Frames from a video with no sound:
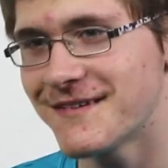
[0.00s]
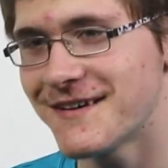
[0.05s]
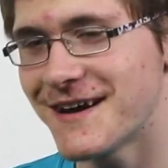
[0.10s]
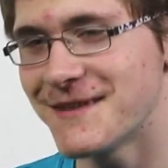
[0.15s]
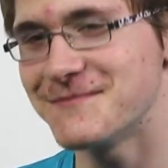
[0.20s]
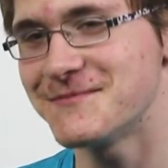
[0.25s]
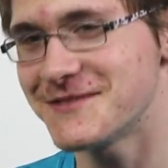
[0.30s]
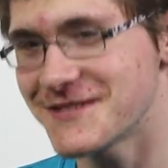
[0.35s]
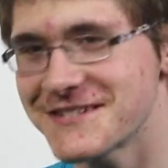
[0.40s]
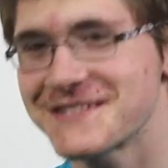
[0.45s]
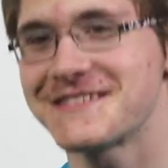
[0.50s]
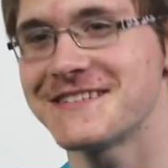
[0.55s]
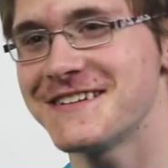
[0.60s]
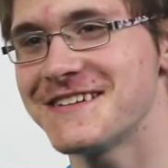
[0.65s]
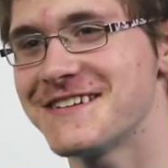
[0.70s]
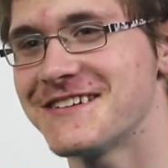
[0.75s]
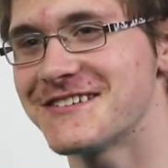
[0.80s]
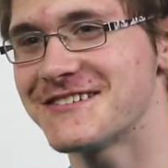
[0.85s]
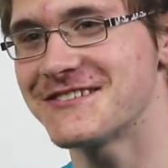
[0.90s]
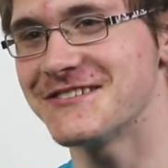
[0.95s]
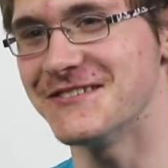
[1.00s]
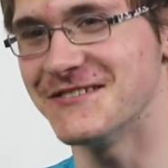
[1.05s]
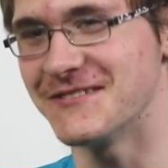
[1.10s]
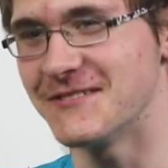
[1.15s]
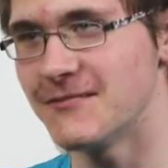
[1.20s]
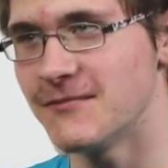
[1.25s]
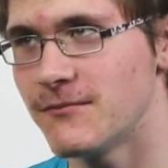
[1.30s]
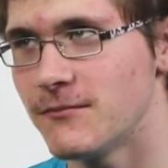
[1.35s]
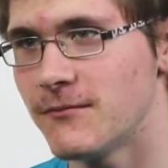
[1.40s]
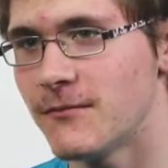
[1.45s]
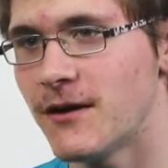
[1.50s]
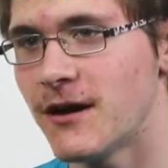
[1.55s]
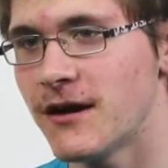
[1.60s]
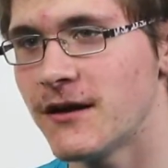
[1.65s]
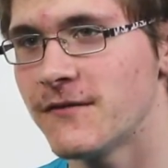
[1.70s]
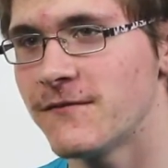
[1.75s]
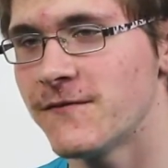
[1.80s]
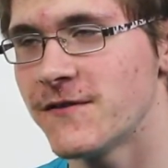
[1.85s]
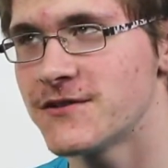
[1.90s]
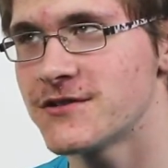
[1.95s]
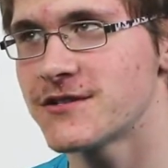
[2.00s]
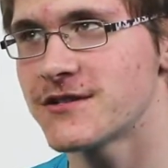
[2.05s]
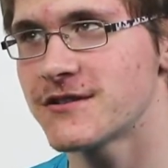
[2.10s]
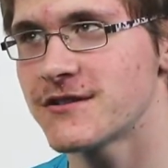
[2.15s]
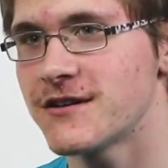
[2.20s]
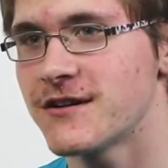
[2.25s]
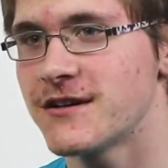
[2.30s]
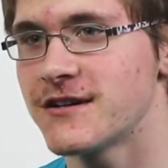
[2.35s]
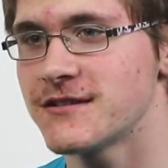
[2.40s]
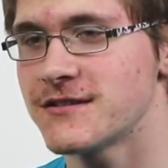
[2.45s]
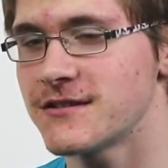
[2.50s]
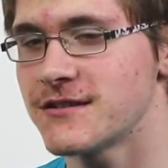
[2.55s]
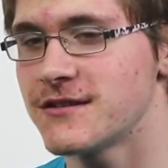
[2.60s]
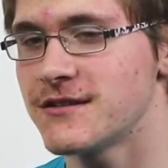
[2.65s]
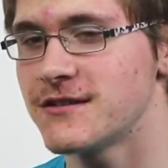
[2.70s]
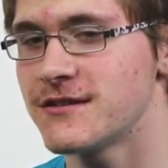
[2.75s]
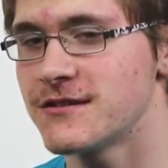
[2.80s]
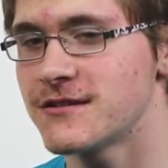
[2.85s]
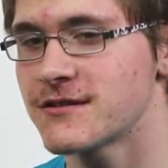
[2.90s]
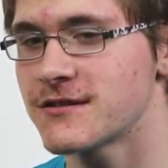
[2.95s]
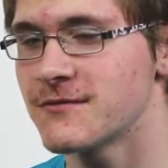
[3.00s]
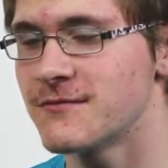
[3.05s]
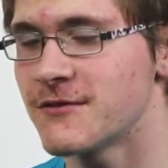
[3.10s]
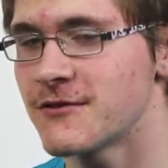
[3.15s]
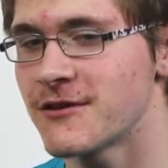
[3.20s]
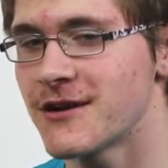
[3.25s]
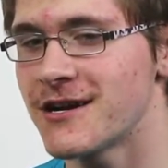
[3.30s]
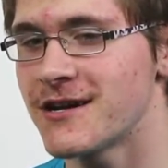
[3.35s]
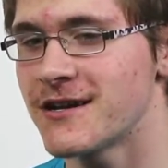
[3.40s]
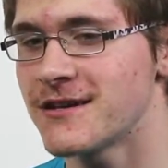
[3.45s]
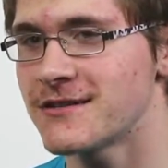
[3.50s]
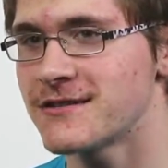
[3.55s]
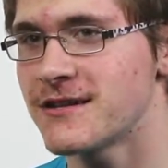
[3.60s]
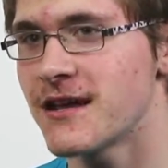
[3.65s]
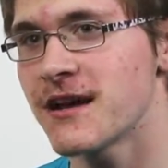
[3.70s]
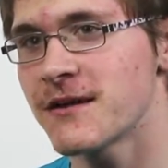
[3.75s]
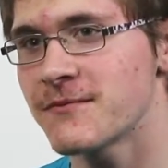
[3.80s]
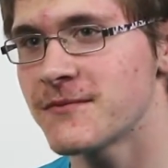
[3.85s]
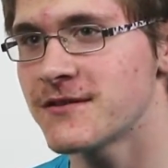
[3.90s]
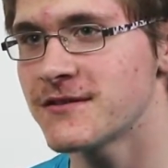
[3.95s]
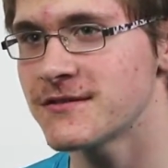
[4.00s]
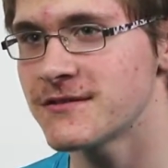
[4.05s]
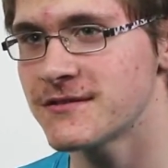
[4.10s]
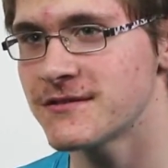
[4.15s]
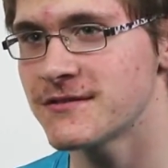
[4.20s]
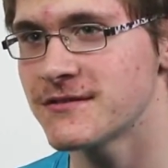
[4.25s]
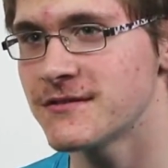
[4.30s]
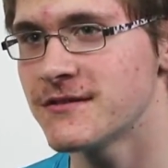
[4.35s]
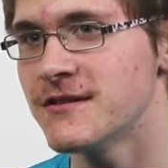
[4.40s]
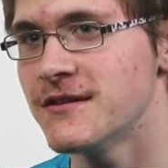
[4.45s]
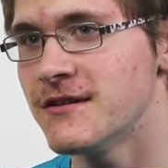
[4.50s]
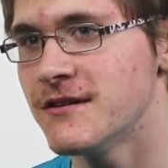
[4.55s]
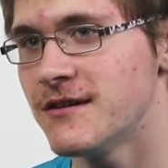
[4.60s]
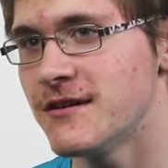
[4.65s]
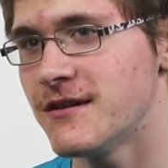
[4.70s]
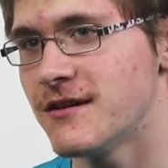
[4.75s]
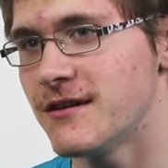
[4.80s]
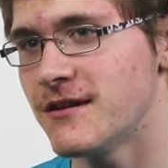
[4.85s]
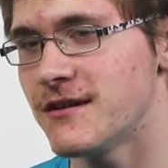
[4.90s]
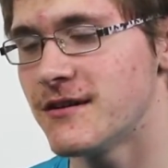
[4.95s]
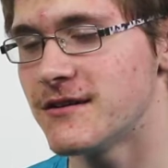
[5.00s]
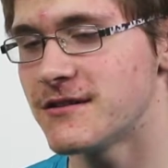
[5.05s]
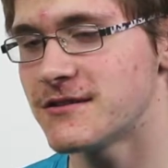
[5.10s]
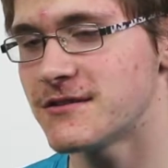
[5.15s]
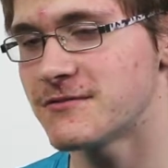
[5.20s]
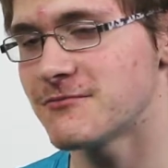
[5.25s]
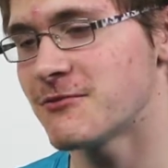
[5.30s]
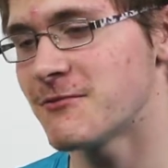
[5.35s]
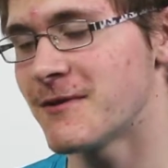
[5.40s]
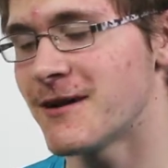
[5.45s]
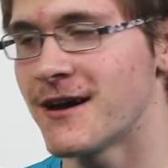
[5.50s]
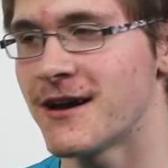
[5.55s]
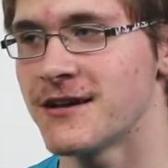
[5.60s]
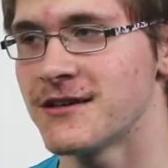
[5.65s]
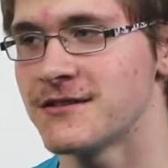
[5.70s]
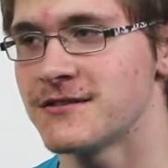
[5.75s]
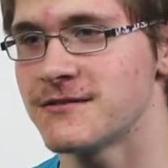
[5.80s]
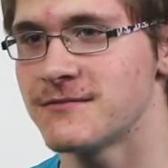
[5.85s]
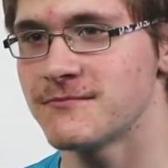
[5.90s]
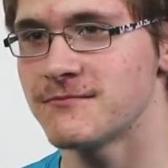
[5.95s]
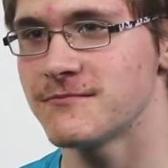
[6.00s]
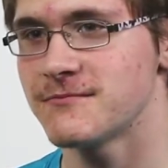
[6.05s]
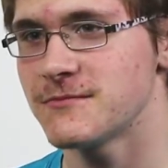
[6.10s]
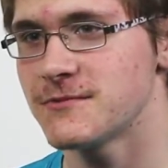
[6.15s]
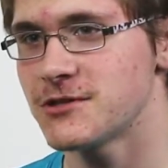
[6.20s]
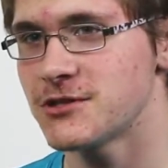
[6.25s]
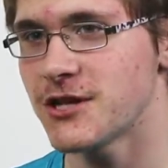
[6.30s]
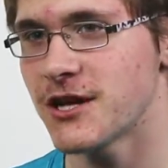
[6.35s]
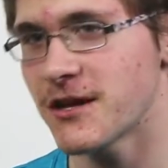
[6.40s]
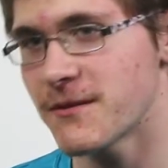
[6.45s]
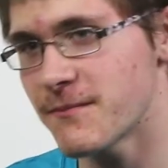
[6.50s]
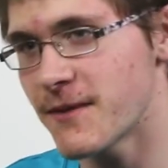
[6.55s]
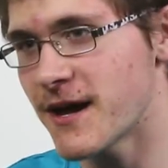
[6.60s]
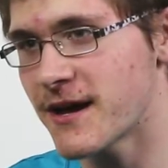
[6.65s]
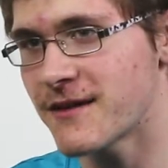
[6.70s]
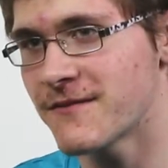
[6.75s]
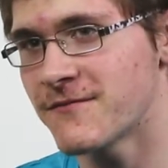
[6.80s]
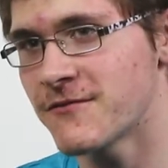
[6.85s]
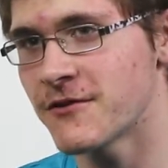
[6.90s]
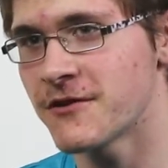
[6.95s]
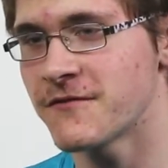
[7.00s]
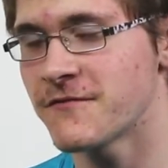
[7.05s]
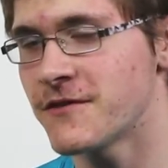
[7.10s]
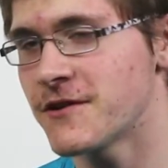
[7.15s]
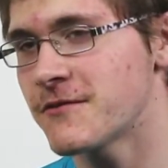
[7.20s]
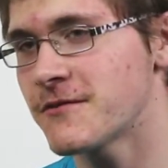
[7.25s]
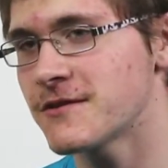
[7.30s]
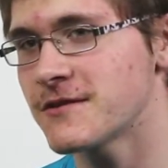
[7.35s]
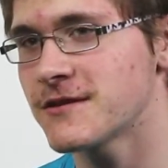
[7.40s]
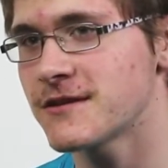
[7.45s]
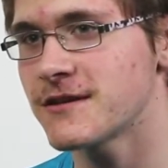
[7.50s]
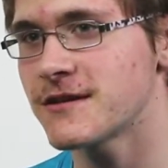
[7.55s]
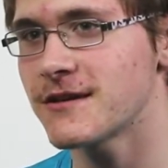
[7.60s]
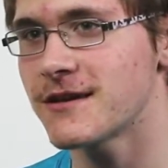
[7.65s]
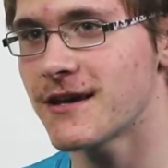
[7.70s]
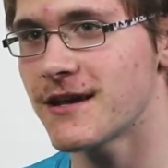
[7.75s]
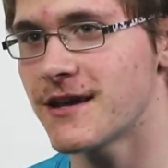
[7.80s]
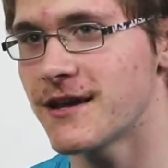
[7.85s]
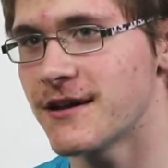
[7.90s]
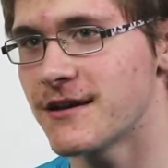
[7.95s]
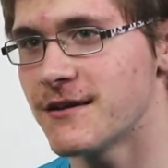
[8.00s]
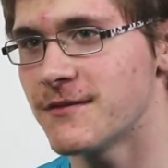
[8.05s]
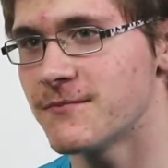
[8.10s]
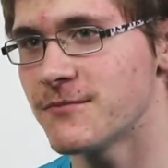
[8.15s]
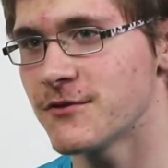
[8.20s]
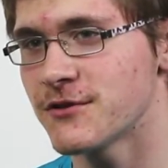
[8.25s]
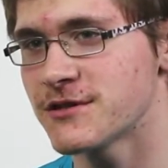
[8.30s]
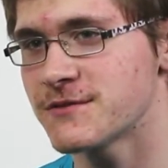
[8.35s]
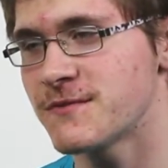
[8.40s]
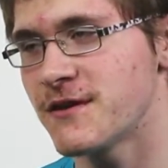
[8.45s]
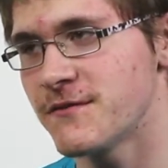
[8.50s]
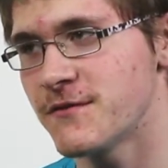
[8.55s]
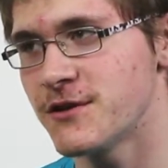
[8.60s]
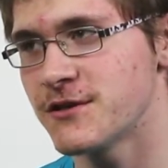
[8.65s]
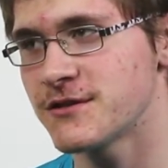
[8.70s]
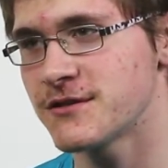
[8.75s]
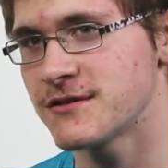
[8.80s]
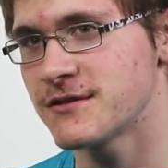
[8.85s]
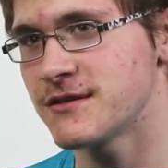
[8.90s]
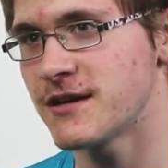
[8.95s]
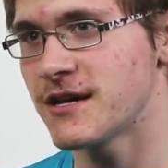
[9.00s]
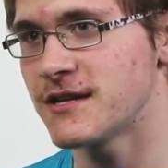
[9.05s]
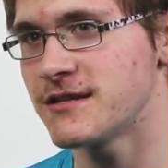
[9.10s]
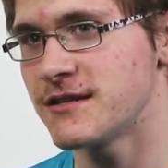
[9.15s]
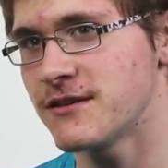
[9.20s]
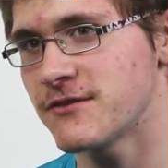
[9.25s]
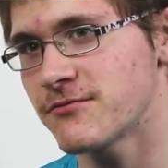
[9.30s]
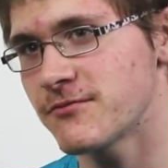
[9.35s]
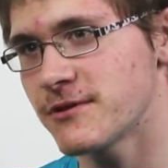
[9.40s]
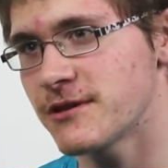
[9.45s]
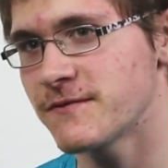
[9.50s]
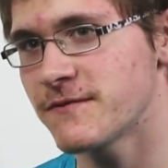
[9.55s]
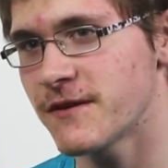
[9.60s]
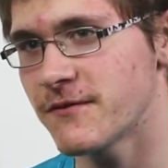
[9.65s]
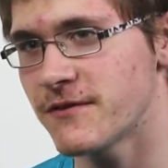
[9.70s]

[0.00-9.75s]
I'm 16 years old. My vision loss is commotary nystagmus. It's where my eyes shake back and forth frequently and it blurs my vision. I see three of